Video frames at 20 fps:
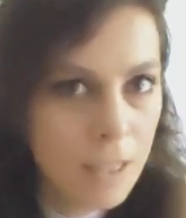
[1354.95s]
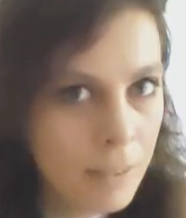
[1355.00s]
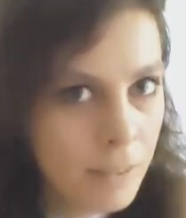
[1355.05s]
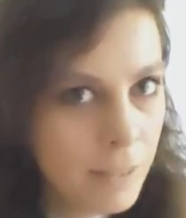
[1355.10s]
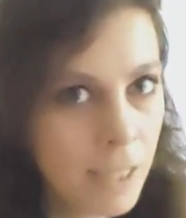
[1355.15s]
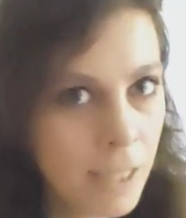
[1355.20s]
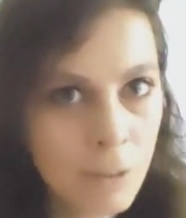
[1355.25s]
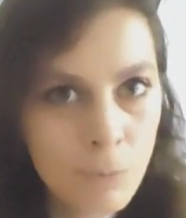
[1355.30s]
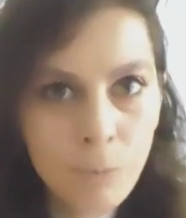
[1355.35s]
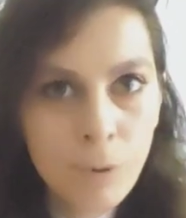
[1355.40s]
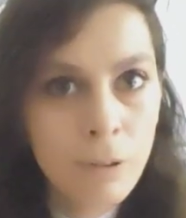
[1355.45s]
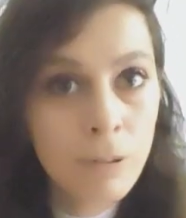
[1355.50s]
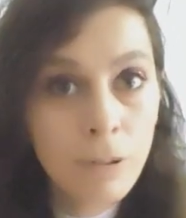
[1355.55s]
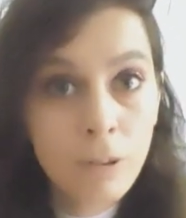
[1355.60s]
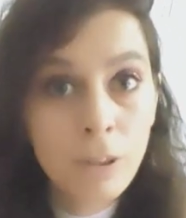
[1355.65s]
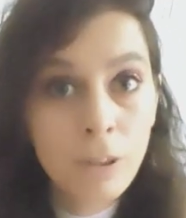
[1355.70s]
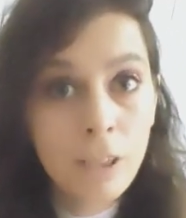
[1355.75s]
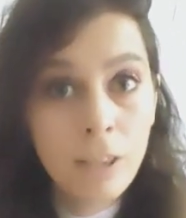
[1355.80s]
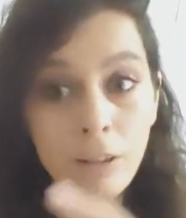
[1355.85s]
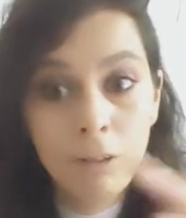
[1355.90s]
not when
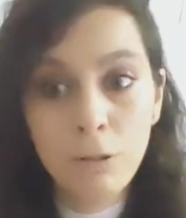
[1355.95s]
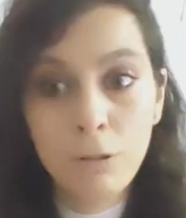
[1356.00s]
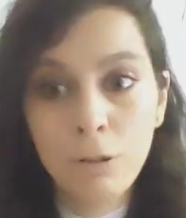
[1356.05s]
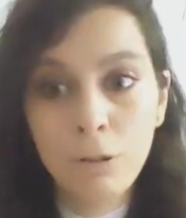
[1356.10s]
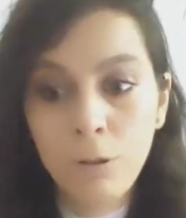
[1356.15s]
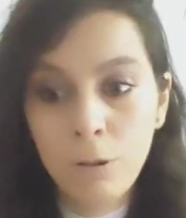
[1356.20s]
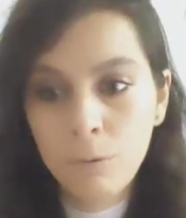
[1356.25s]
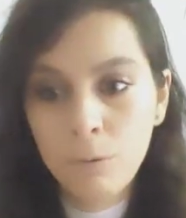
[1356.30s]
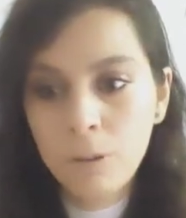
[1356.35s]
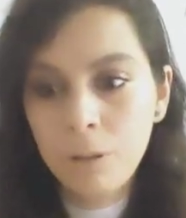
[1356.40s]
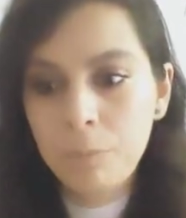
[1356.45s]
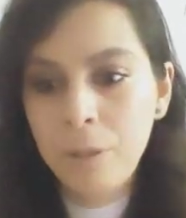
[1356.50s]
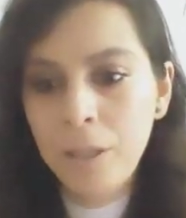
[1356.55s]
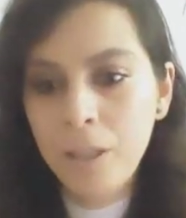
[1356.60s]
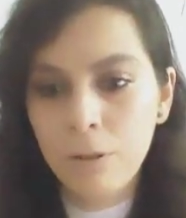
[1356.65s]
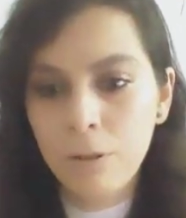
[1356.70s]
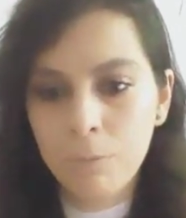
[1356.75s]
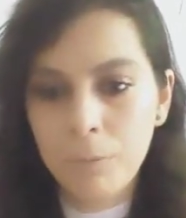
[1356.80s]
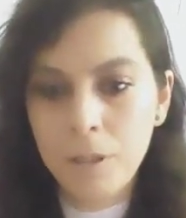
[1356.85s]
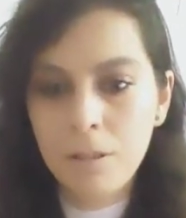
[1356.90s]
they're in their low
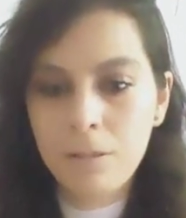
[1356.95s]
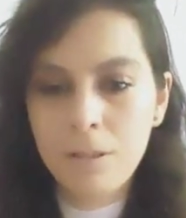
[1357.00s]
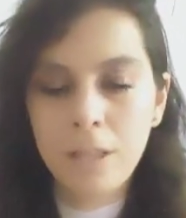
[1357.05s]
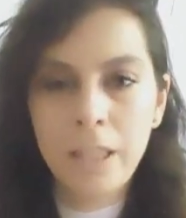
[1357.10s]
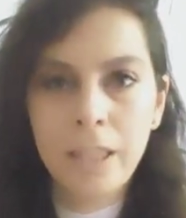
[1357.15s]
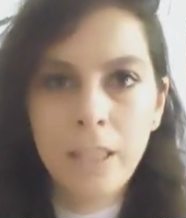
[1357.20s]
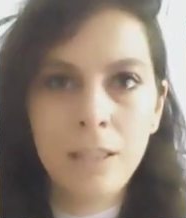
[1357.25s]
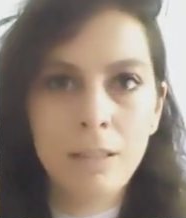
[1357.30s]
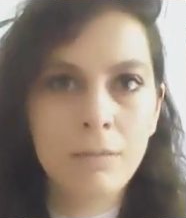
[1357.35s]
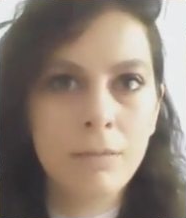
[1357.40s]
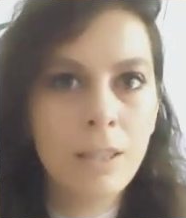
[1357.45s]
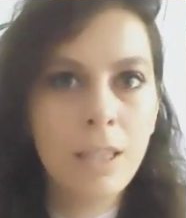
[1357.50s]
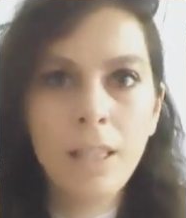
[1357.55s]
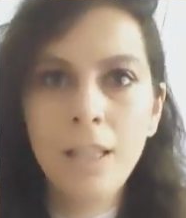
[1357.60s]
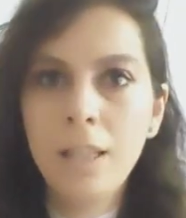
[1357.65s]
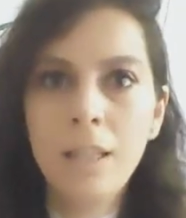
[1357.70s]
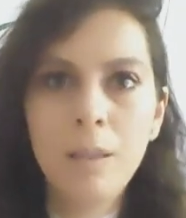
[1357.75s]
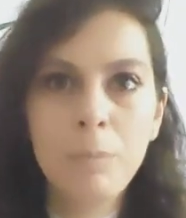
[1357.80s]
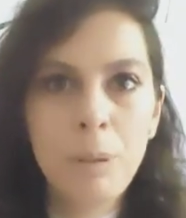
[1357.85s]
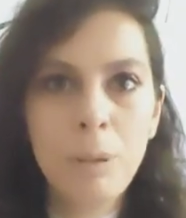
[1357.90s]
libido, because again,
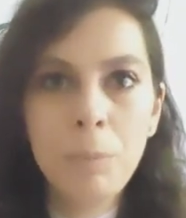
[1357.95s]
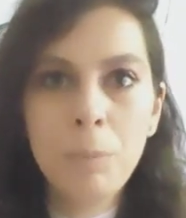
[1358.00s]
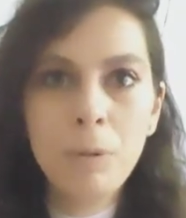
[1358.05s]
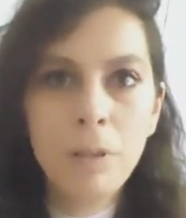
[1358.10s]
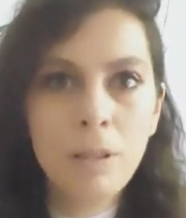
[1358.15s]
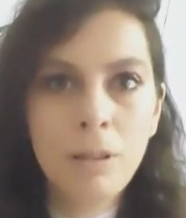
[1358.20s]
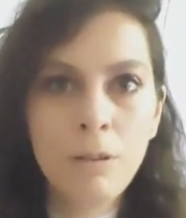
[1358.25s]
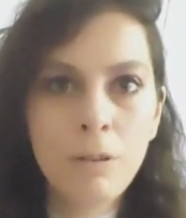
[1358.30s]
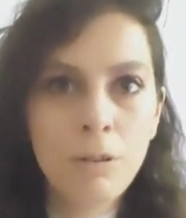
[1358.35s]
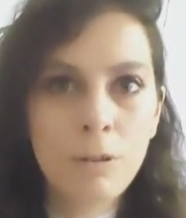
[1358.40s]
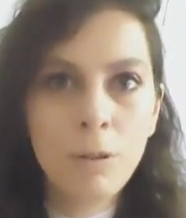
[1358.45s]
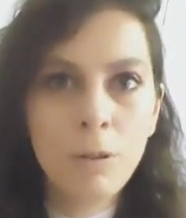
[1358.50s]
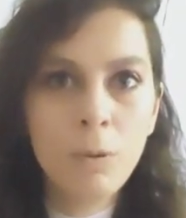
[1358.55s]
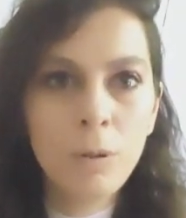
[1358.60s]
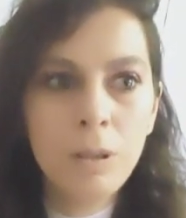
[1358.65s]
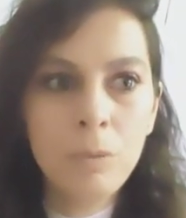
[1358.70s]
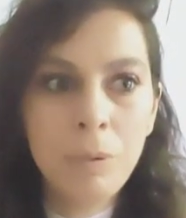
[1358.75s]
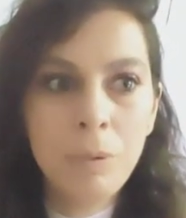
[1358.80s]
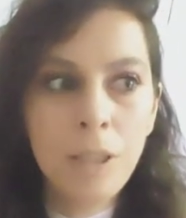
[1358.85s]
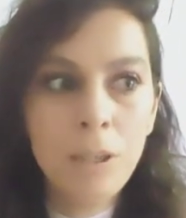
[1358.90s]
people in their
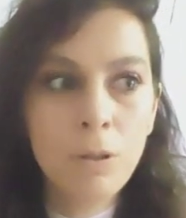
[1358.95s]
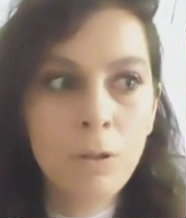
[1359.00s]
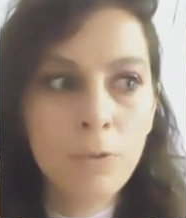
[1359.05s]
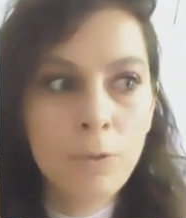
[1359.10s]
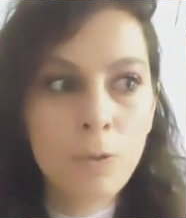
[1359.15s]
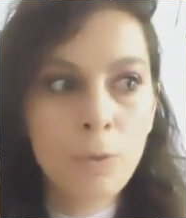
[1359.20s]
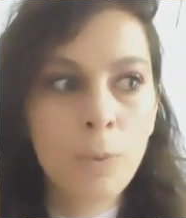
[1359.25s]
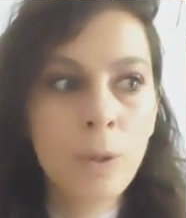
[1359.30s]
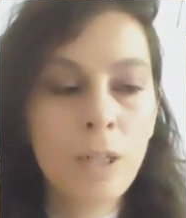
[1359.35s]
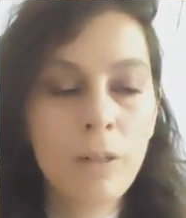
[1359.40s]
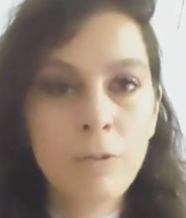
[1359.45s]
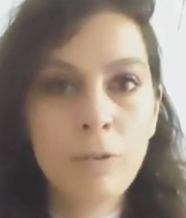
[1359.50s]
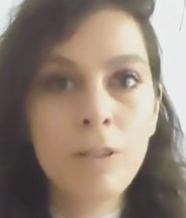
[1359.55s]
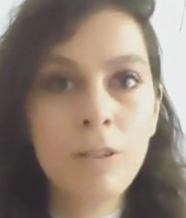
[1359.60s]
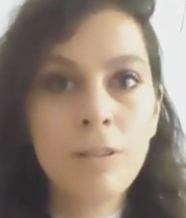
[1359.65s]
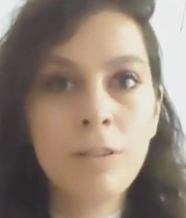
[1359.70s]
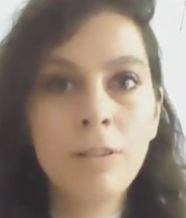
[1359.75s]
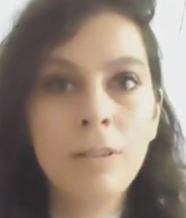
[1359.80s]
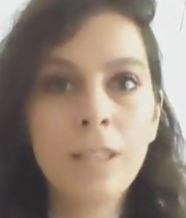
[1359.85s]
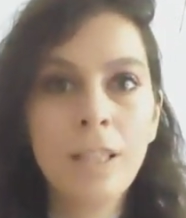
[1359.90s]
low libido, for whatever
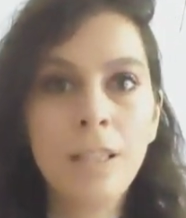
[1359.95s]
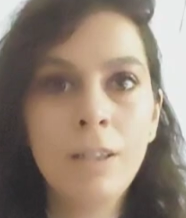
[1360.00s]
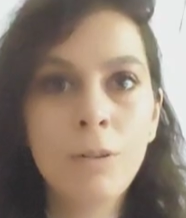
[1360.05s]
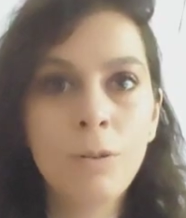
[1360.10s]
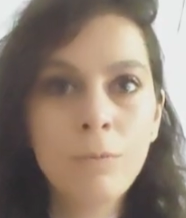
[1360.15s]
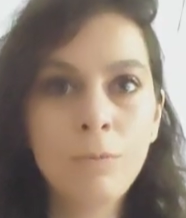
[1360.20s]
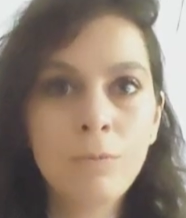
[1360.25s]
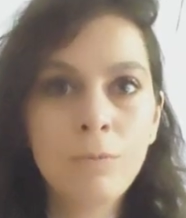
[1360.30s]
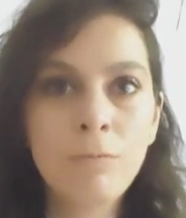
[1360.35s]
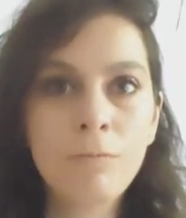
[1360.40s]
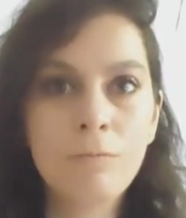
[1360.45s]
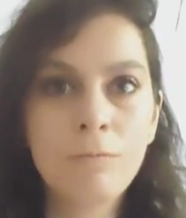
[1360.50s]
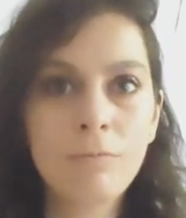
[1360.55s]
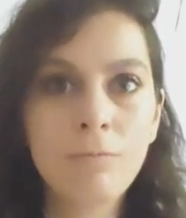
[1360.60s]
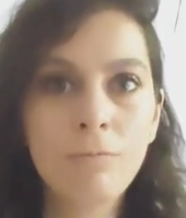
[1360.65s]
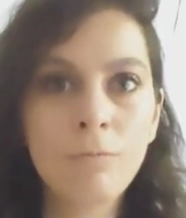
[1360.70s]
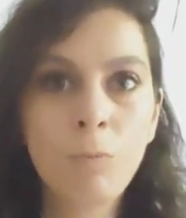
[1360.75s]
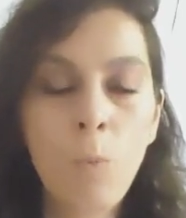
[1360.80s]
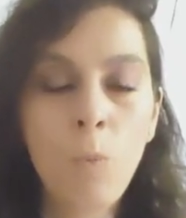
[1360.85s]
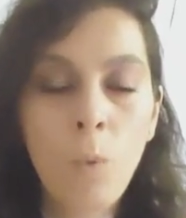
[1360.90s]
reason, they don't
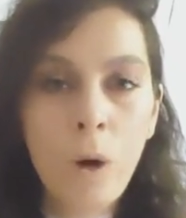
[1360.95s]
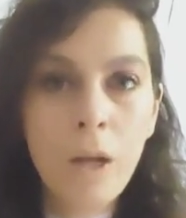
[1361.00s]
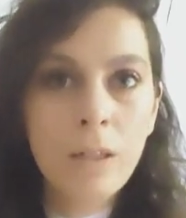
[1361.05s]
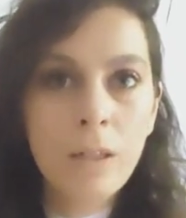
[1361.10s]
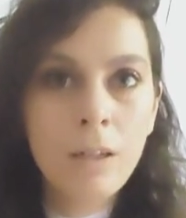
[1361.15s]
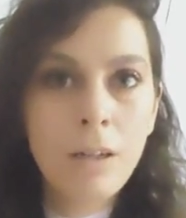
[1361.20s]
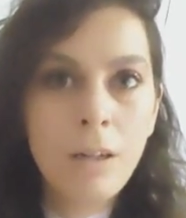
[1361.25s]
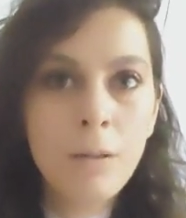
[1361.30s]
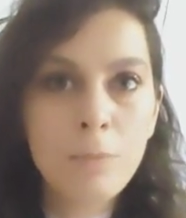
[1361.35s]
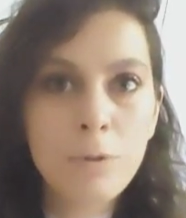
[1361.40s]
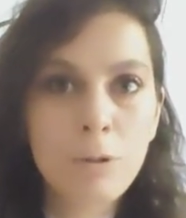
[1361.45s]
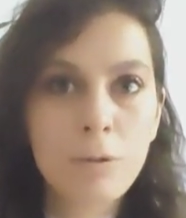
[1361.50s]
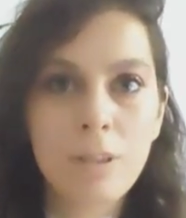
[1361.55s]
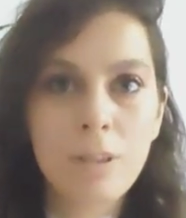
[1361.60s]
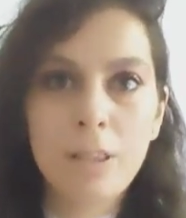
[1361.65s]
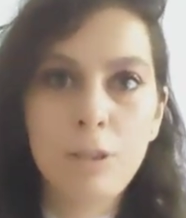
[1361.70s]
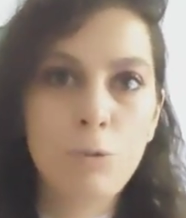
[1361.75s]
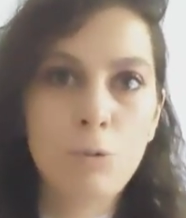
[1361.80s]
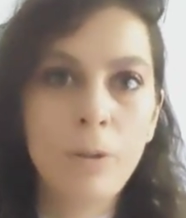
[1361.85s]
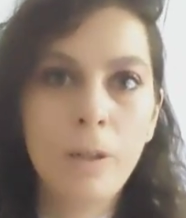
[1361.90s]
want to come to
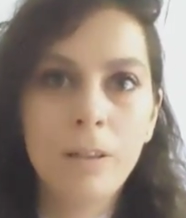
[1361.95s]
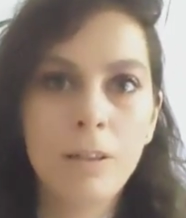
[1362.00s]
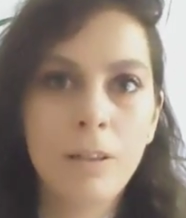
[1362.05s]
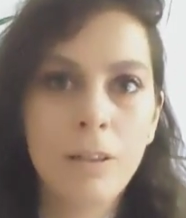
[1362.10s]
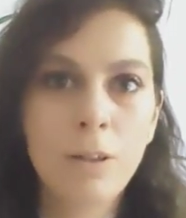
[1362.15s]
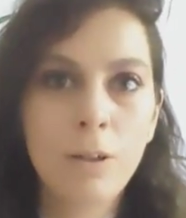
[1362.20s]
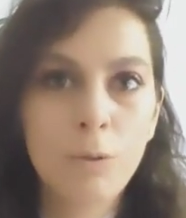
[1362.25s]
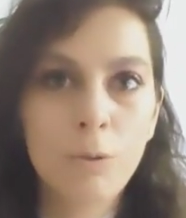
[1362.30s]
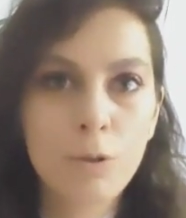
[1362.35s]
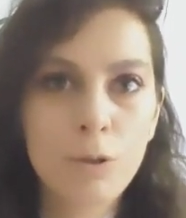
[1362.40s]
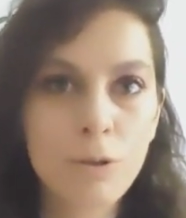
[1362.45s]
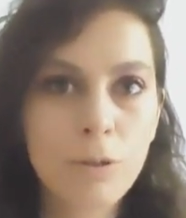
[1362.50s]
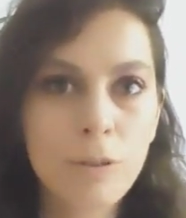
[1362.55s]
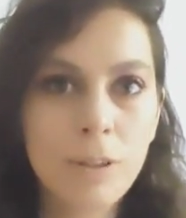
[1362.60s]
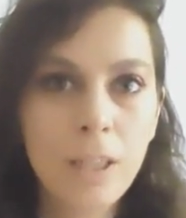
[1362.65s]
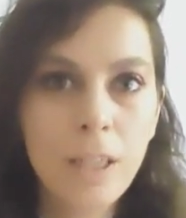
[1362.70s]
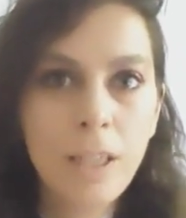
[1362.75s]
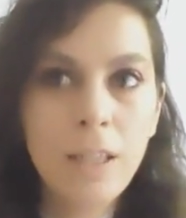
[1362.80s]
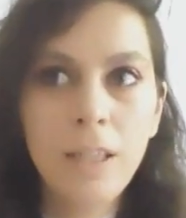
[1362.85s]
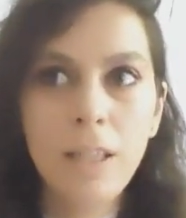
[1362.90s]
a sexuality
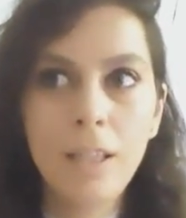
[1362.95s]
coach.